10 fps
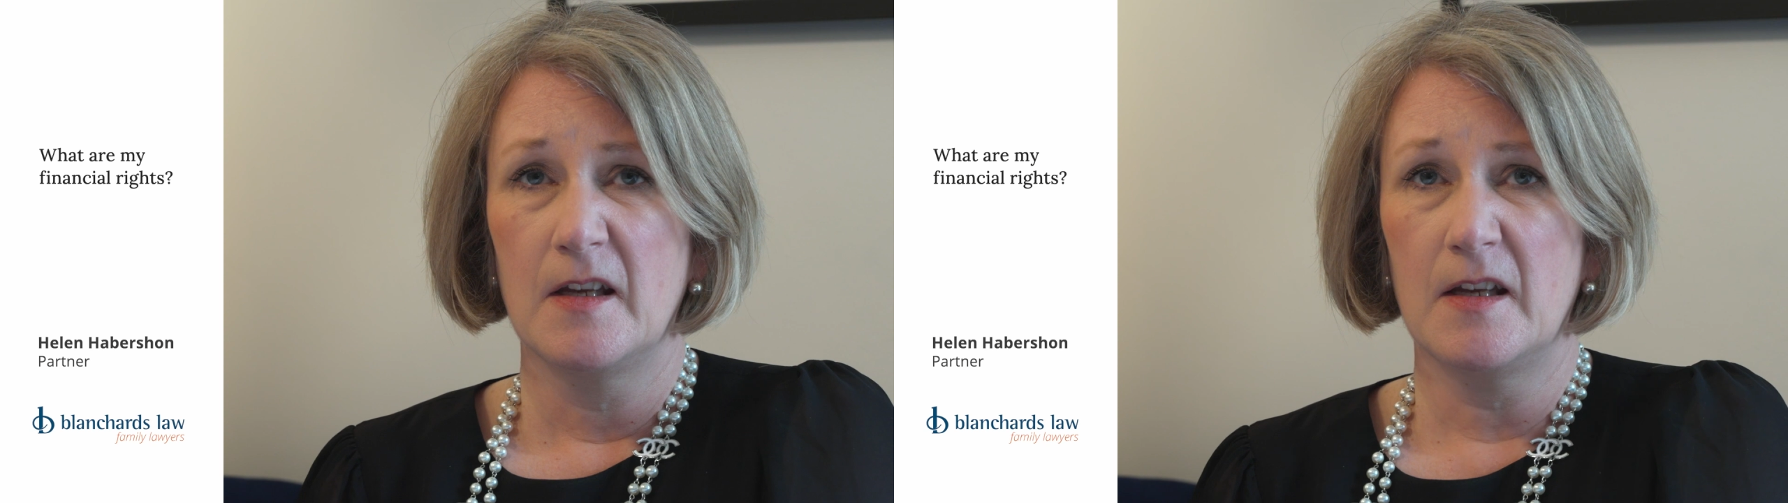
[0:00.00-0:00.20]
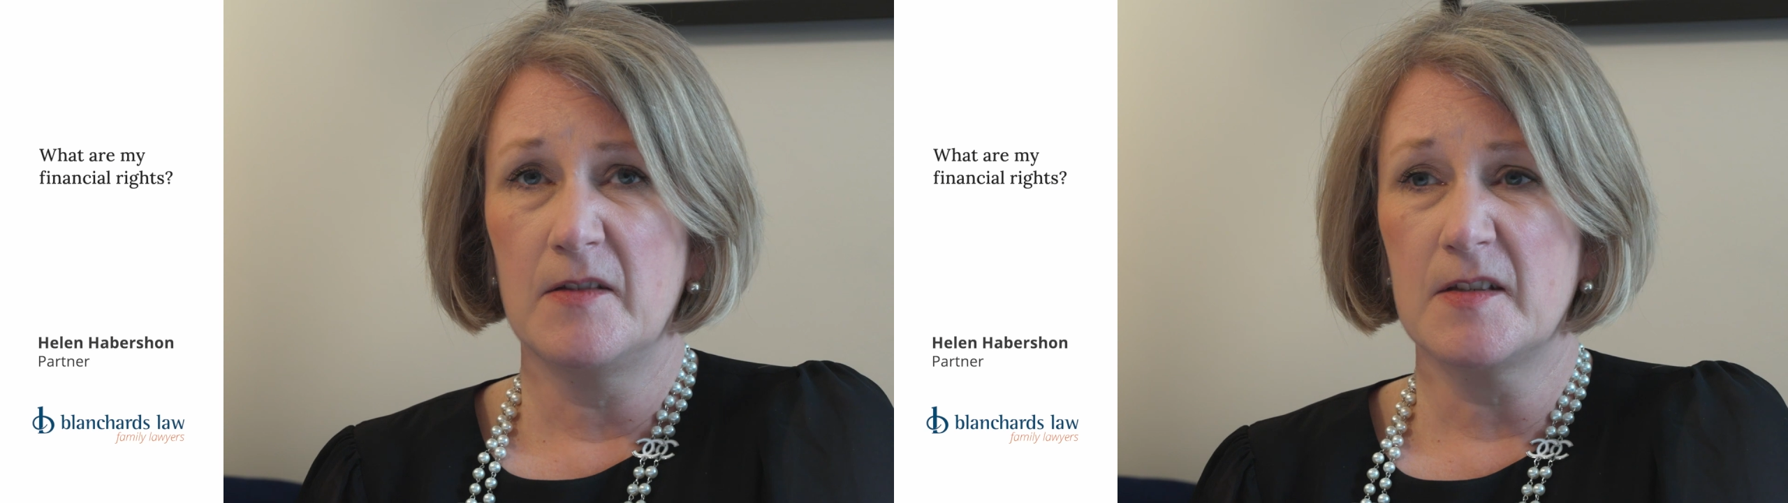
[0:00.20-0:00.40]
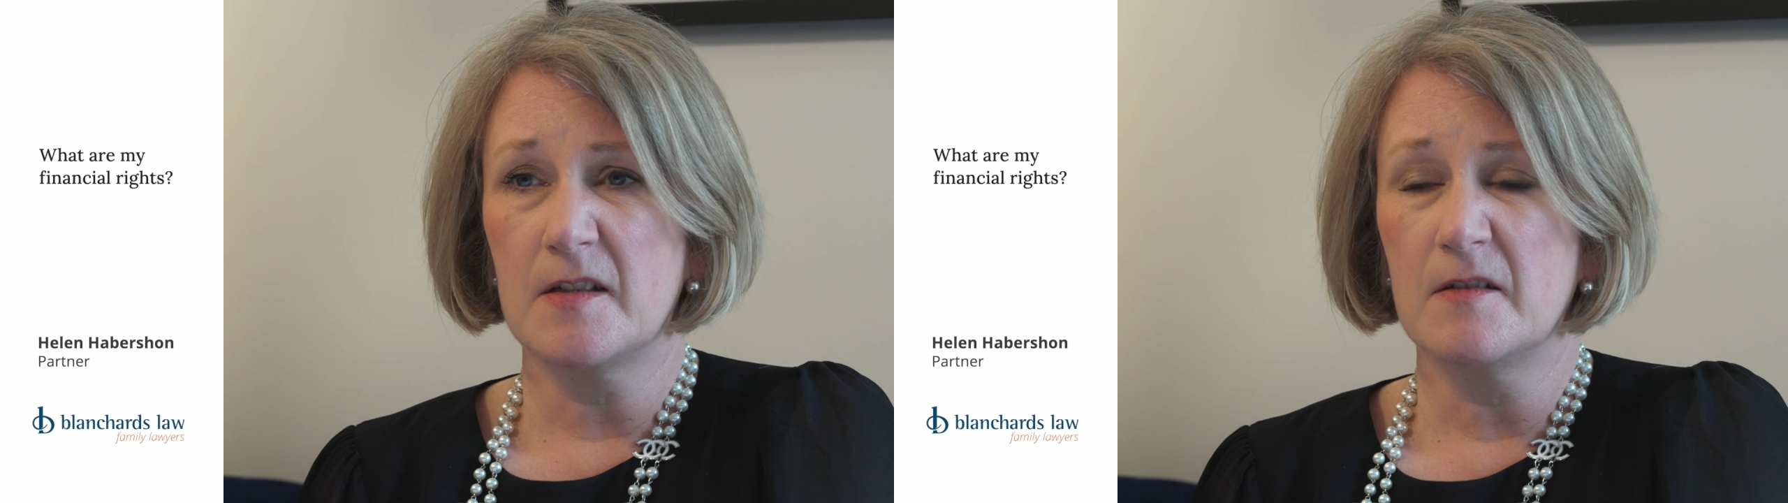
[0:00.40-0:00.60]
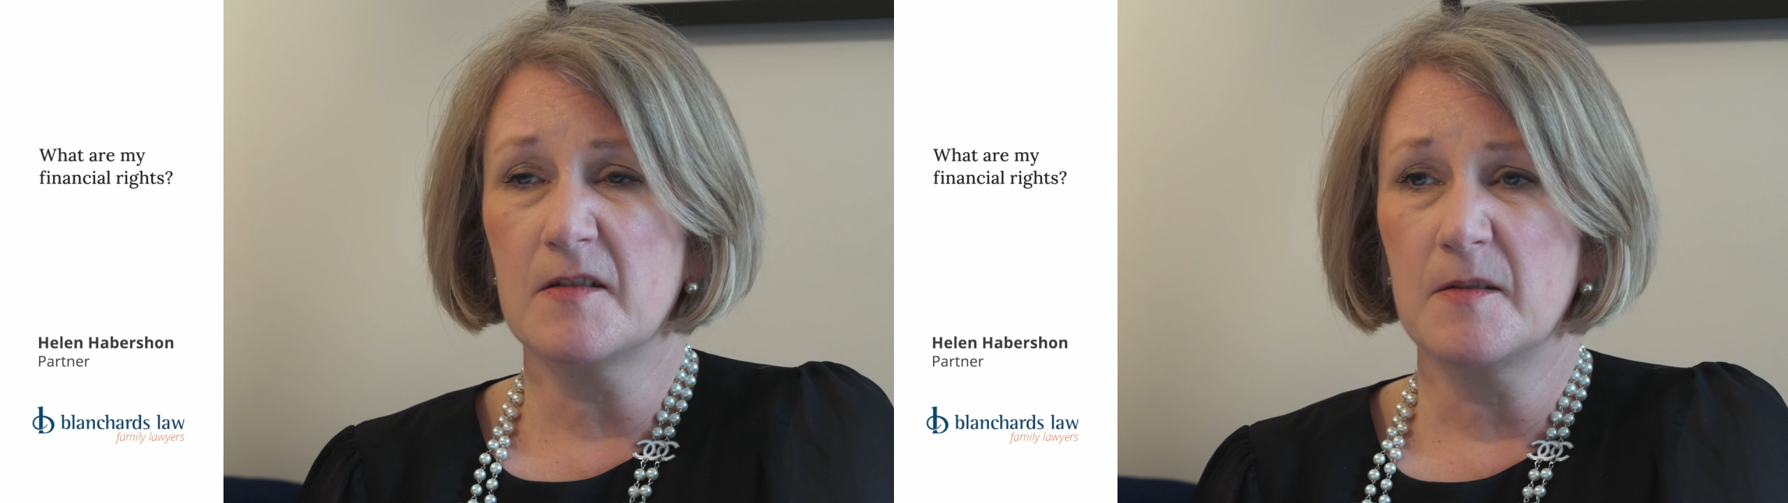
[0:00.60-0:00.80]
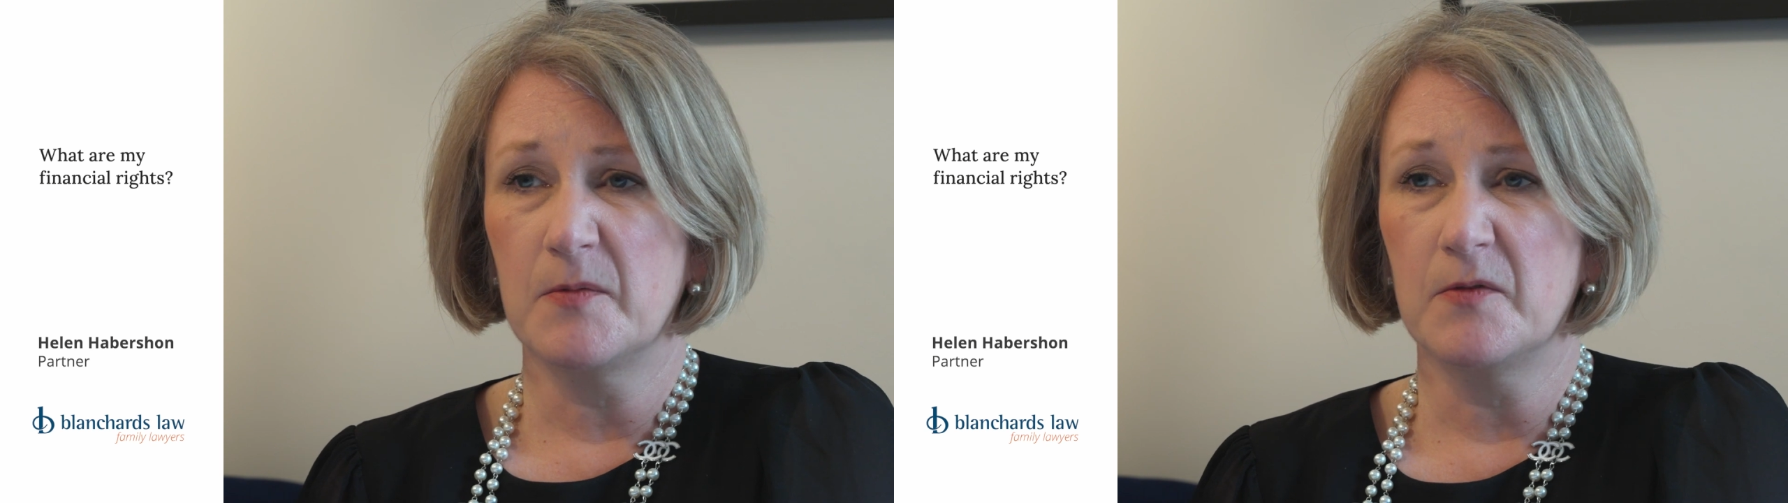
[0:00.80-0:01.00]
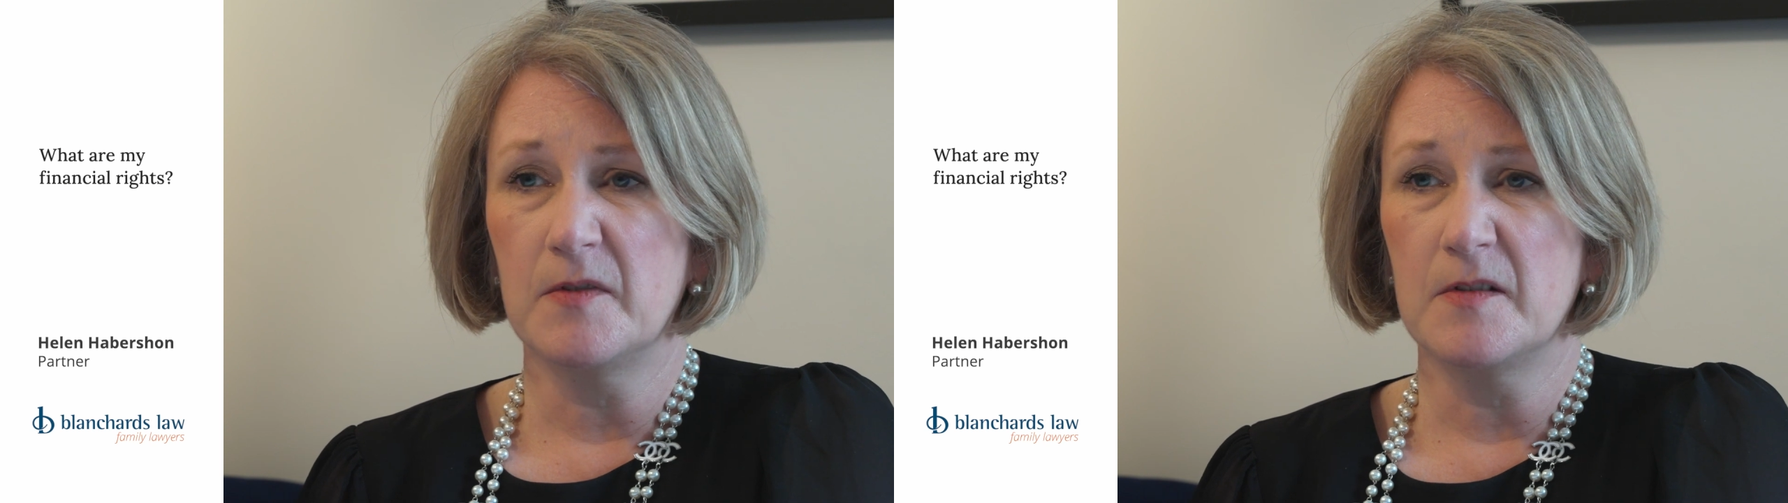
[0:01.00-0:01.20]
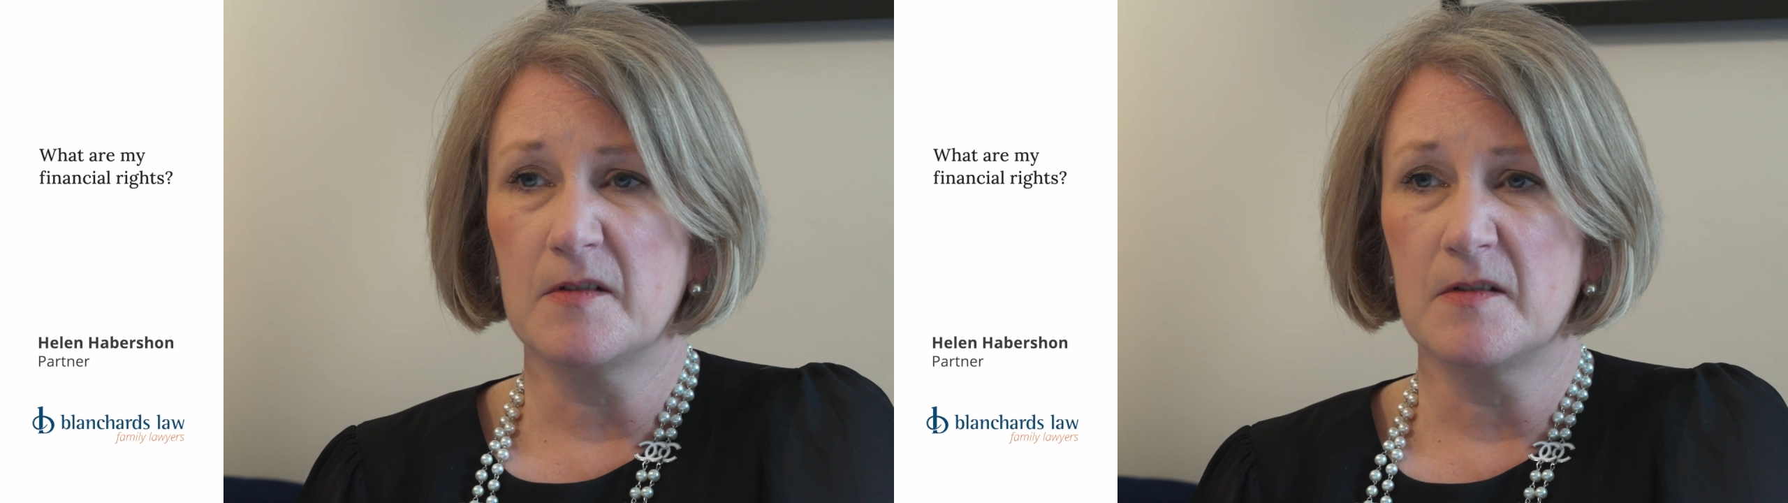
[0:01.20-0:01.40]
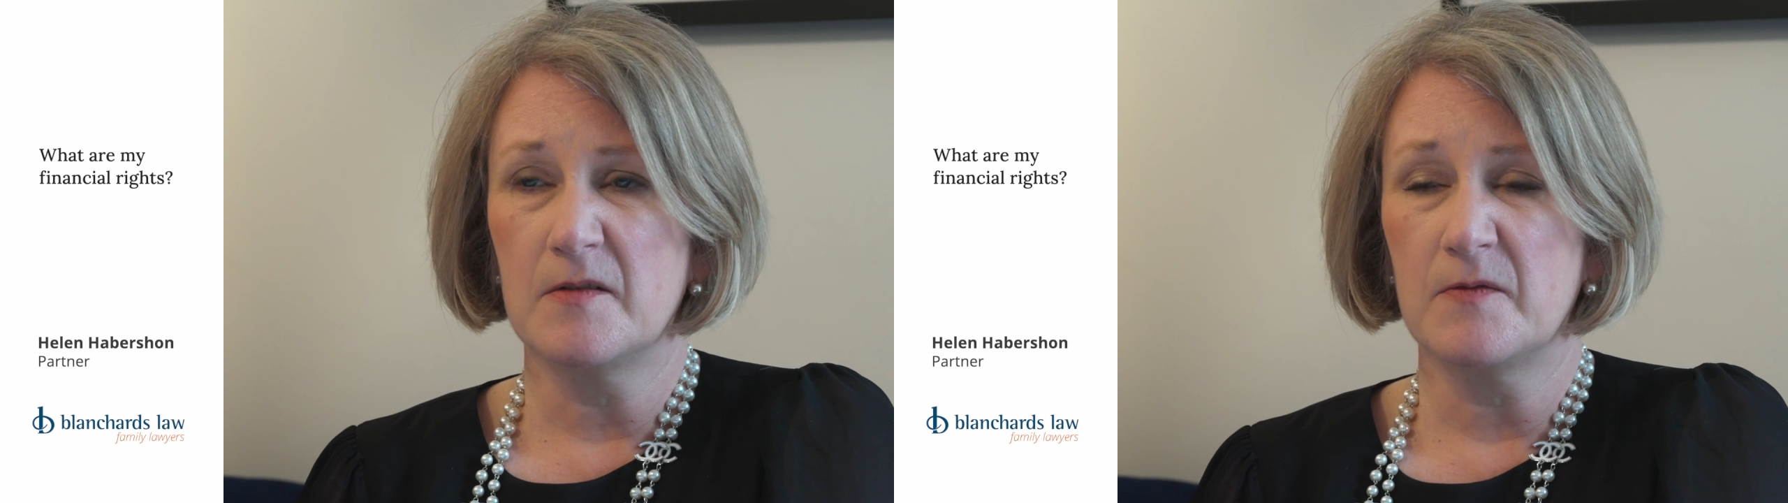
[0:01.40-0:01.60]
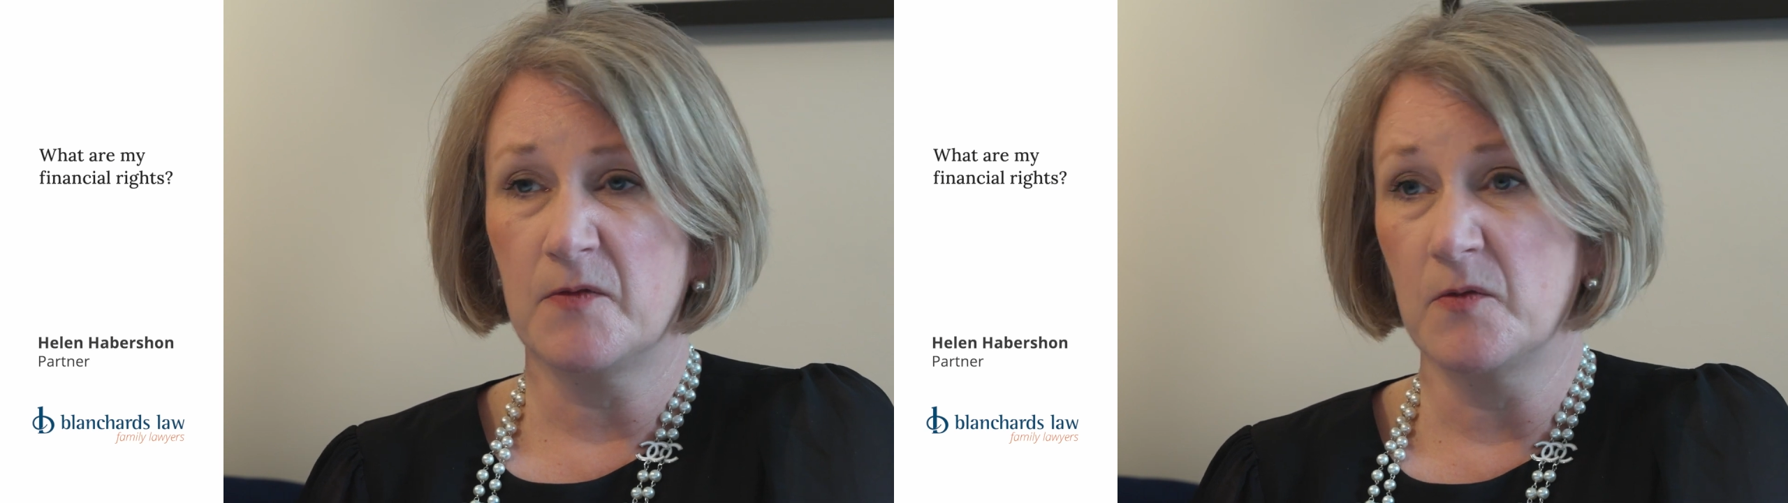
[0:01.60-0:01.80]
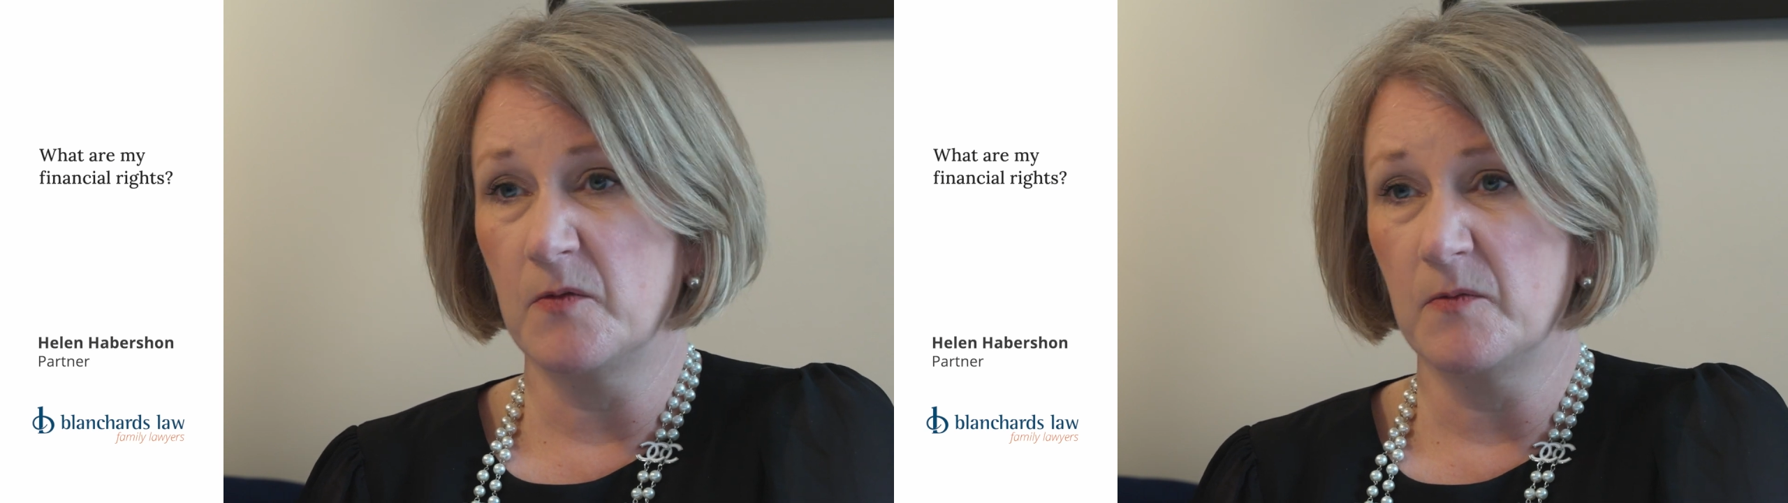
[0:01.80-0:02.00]
And the starting point
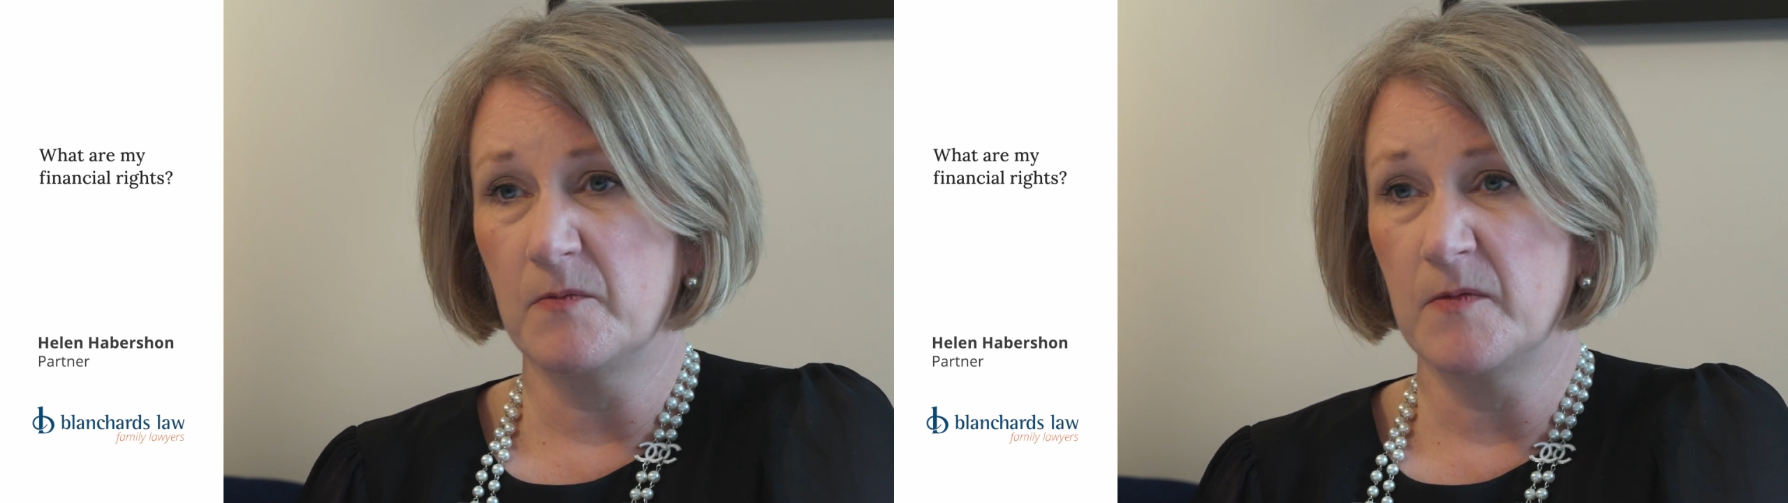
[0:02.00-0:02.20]
for